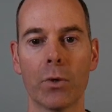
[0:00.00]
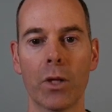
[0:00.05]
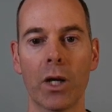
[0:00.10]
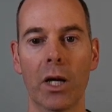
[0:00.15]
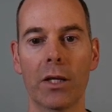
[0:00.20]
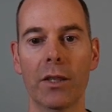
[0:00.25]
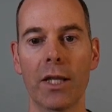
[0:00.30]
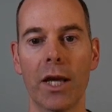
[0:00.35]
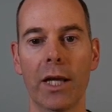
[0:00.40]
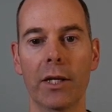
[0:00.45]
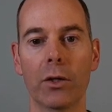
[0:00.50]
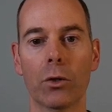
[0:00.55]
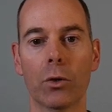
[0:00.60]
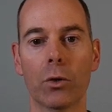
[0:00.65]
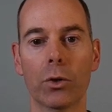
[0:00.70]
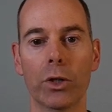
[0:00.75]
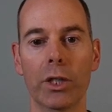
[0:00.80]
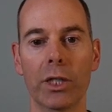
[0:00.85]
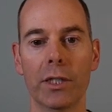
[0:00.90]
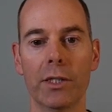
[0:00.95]
And then
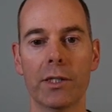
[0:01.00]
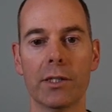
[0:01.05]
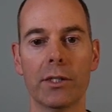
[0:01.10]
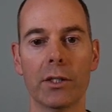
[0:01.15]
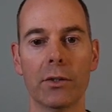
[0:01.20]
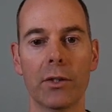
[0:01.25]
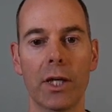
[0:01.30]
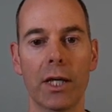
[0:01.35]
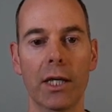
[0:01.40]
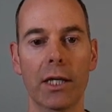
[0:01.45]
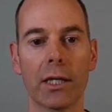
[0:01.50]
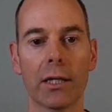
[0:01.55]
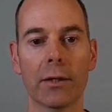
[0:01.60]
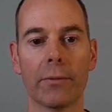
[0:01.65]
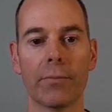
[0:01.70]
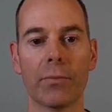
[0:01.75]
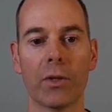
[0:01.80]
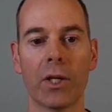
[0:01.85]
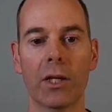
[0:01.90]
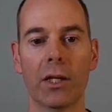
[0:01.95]
all you need to do here
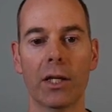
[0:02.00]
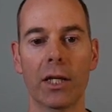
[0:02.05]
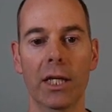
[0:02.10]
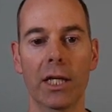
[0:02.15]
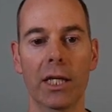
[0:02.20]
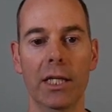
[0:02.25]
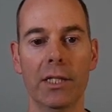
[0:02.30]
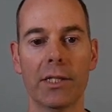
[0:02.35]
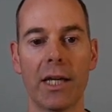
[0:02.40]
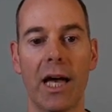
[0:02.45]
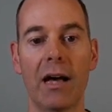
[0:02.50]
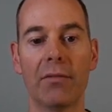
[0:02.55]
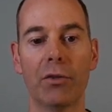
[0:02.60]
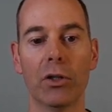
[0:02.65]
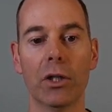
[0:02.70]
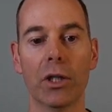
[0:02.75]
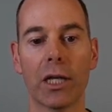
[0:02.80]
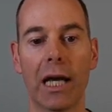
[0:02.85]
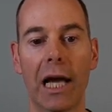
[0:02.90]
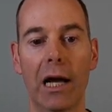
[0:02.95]
is have a
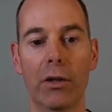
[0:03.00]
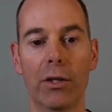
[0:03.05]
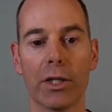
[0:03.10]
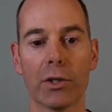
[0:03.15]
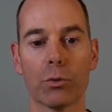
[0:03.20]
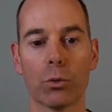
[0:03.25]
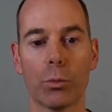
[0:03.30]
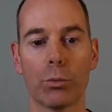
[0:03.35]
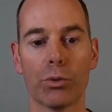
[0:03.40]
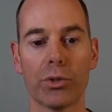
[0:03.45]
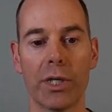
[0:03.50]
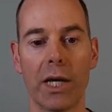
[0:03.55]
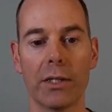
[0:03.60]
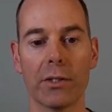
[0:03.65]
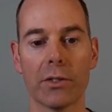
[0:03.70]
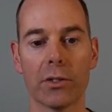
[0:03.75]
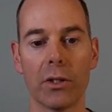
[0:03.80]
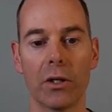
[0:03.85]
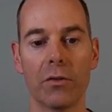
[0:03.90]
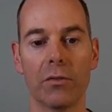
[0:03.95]
look how this will present.
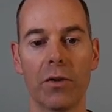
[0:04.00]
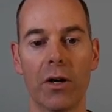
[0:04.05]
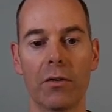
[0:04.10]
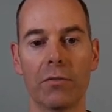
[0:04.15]
So if I